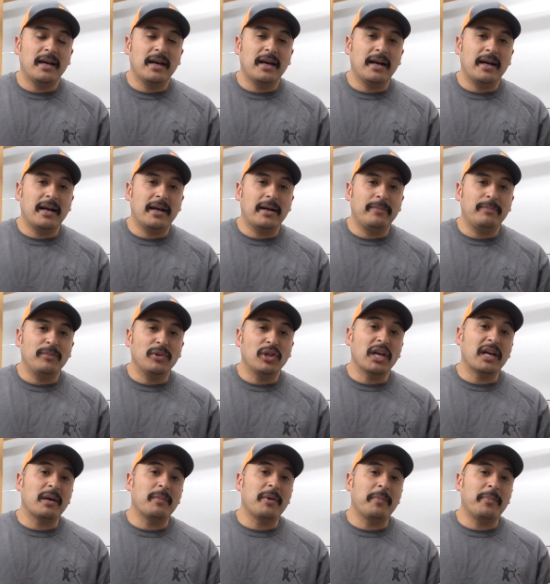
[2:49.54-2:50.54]
uh,
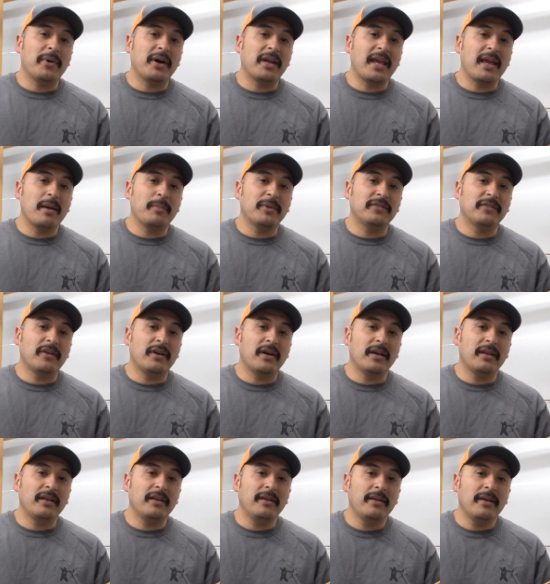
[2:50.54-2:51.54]
look them up on
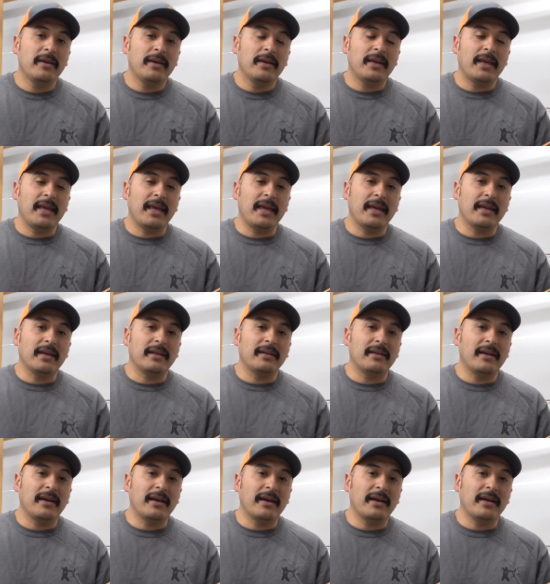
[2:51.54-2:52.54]
Amazon.
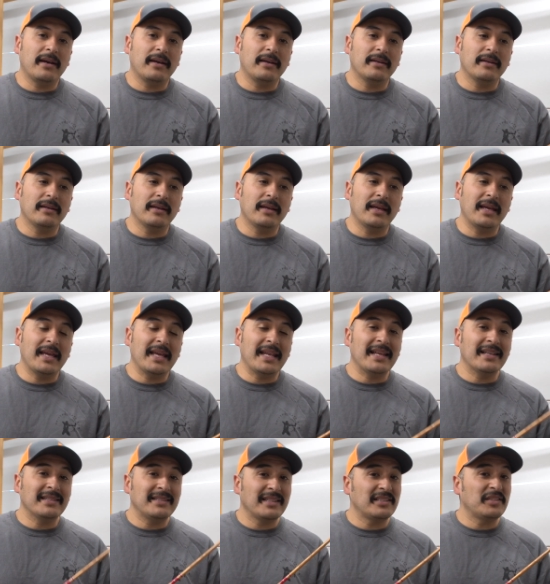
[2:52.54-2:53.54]
And uh, it,
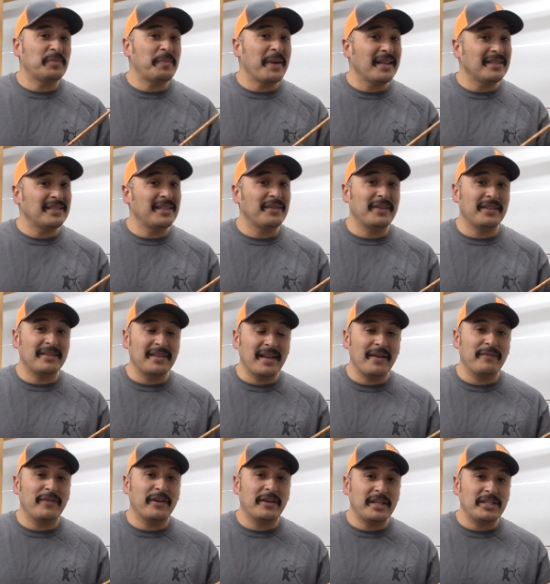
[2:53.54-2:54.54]
it is expensive. It's
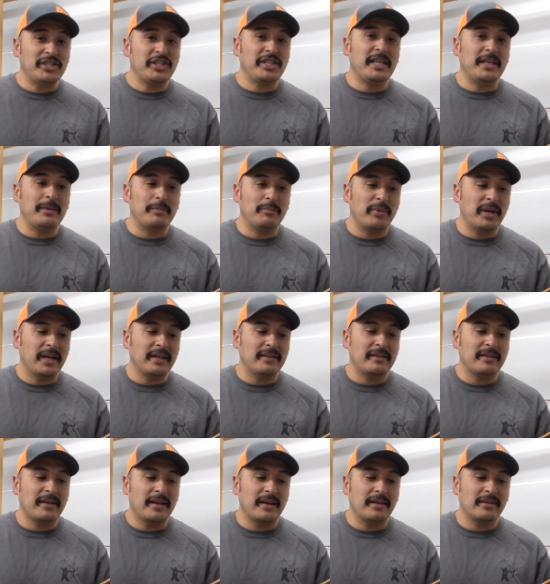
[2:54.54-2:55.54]
not very cheap,
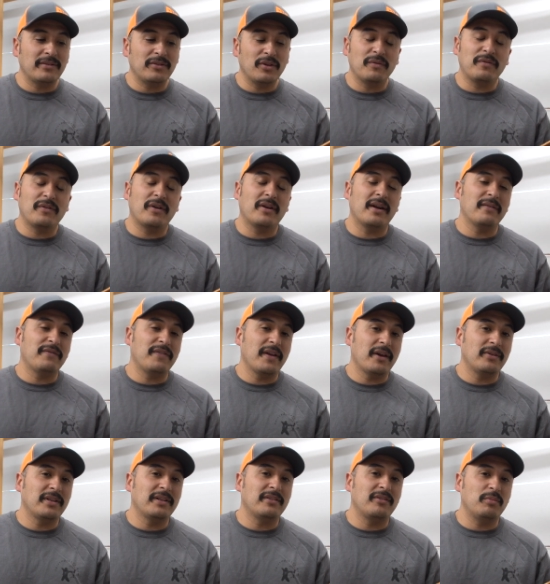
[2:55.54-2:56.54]
but uh, so far I
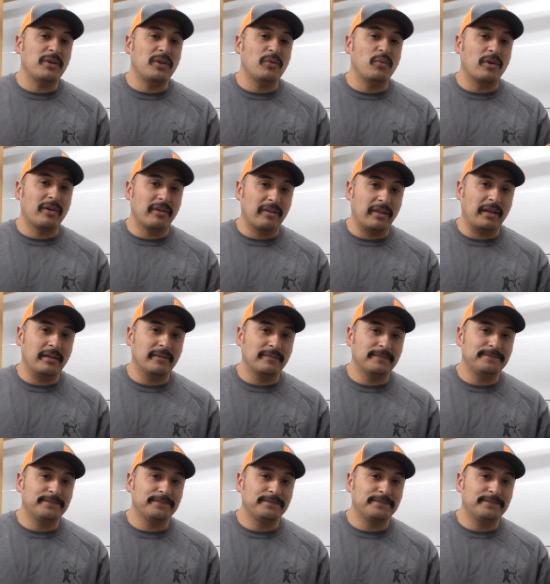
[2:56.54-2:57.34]
found it to be worth it.